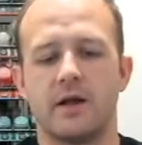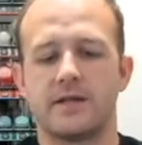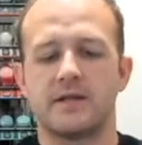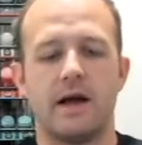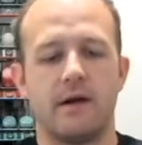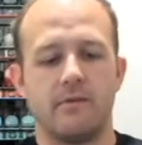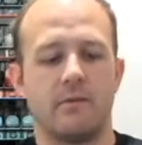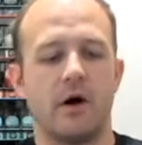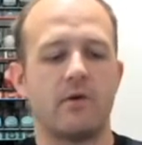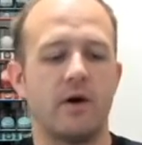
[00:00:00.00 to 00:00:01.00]
I'm
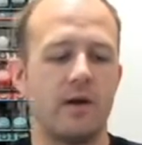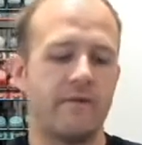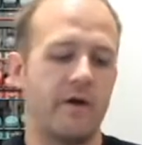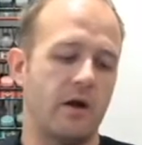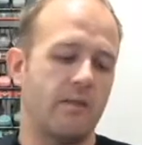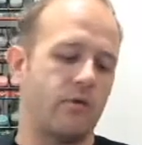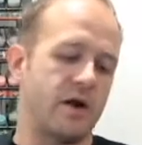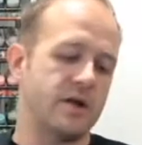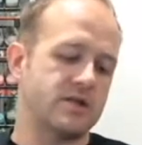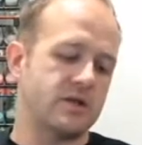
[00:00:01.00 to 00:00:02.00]
already very
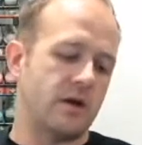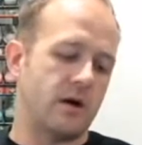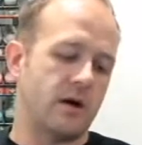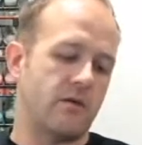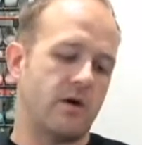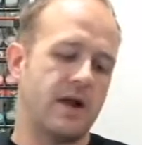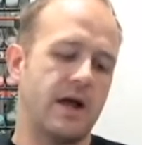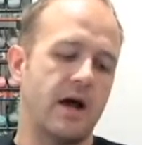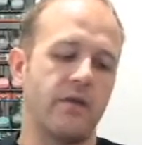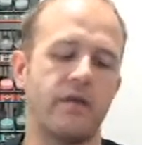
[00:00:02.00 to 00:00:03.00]
impressed. Right
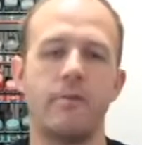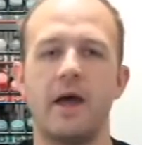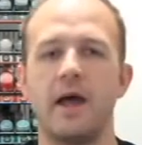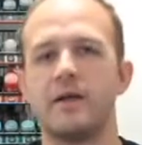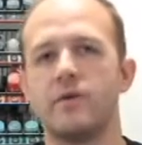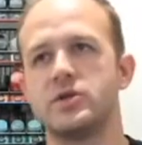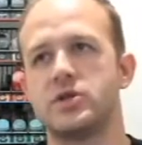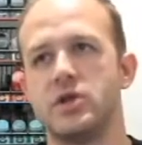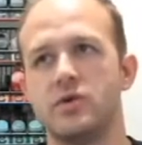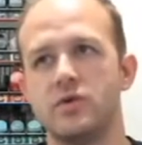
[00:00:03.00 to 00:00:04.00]
now, the paint that was
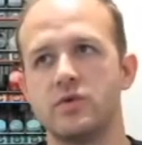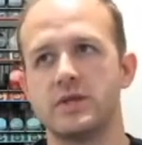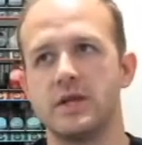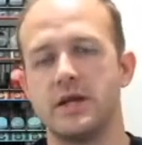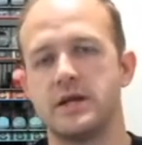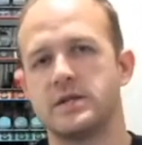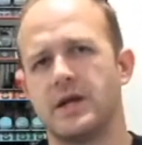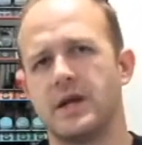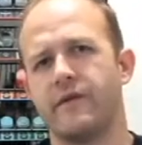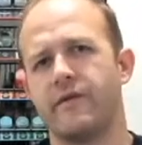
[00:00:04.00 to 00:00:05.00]
used is kind
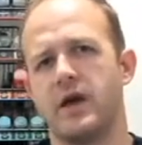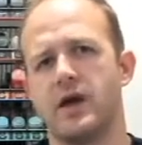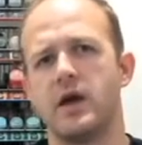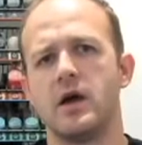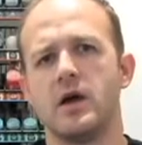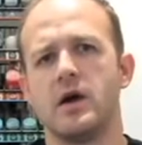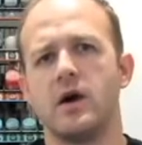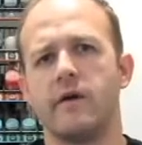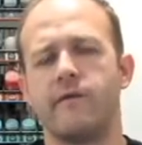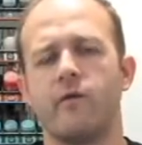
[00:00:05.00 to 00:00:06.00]
of a
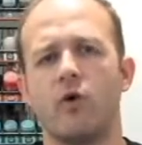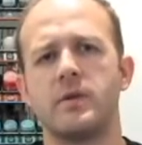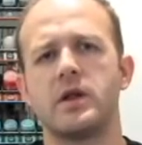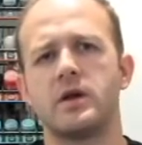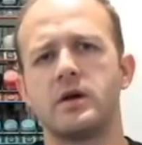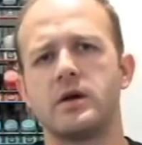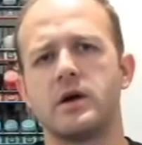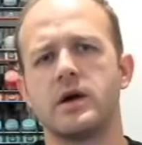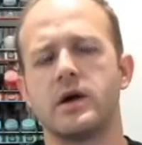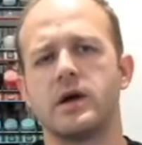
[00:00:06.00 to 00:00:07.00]
formula,
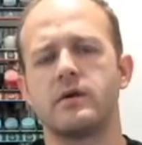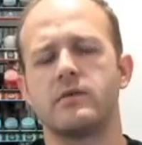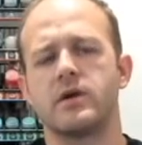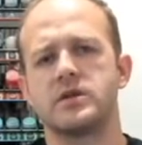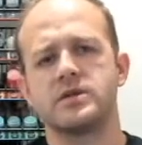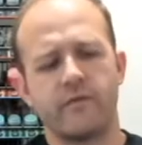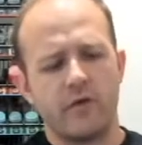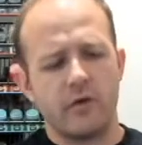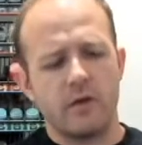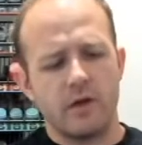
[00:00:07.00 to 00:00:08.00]
a custom
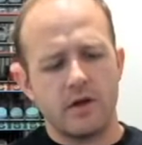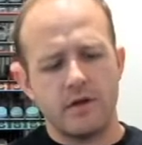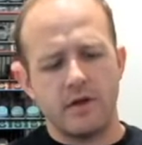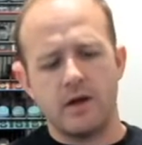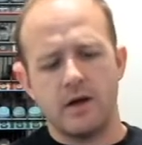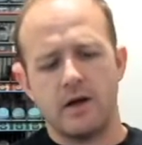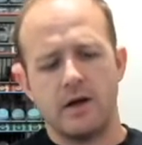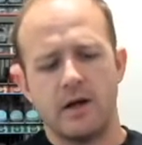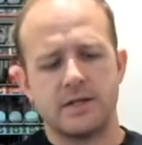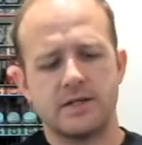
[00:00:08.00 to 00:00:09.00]
formula that I
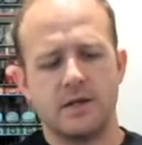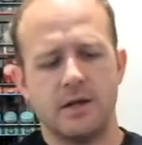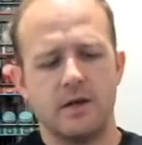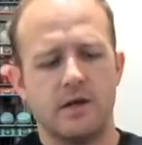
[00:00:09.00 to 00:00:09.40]
guess that